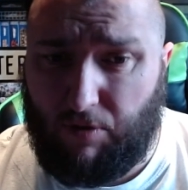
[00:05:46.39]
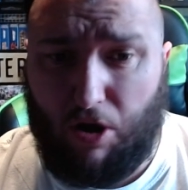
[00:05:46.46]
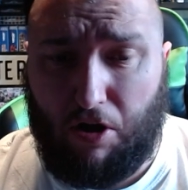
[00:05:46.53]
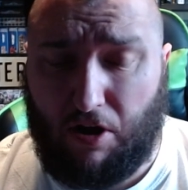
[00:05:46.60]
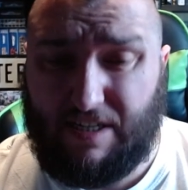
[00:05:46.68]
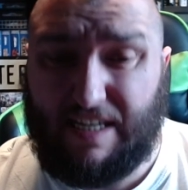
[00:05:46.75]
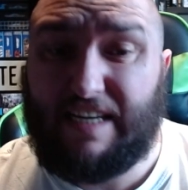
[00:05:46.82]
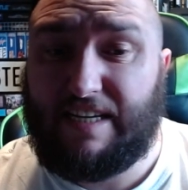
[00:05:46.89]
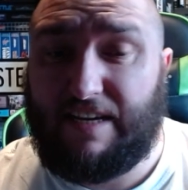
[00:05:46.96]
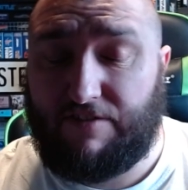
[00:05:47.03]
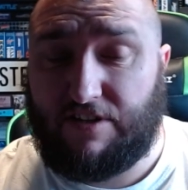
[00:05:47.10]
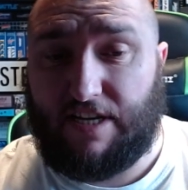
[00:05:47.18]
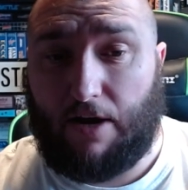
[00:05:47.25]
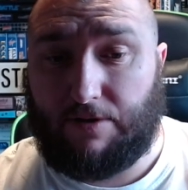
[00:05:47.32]
I didn't even
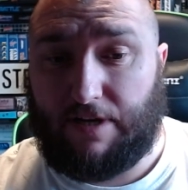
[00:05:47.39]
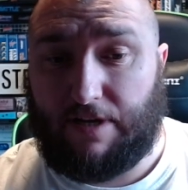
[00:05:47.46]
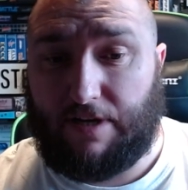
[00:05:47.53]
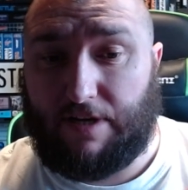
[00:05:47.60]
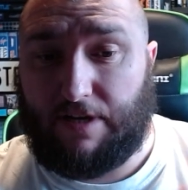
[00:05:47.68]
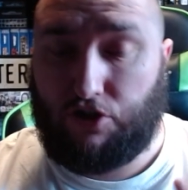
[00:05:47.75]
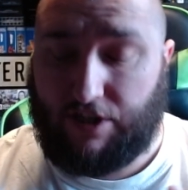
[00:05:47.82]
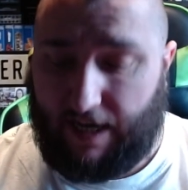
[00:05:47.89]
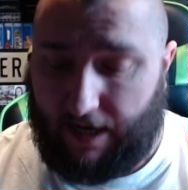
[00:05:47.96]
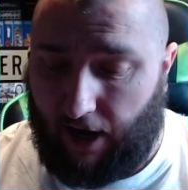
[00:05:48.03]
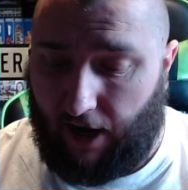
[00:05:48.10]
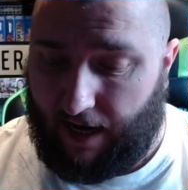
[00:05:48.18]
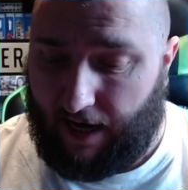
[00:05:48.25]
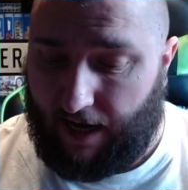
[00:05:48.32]
say I was after, I just said
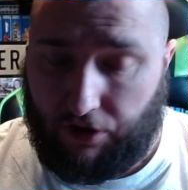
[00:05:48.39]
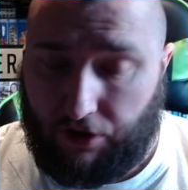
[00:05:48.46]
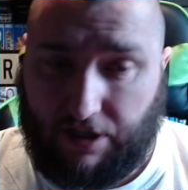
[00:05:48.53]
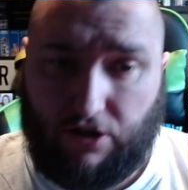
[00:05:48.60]
I hadn't got this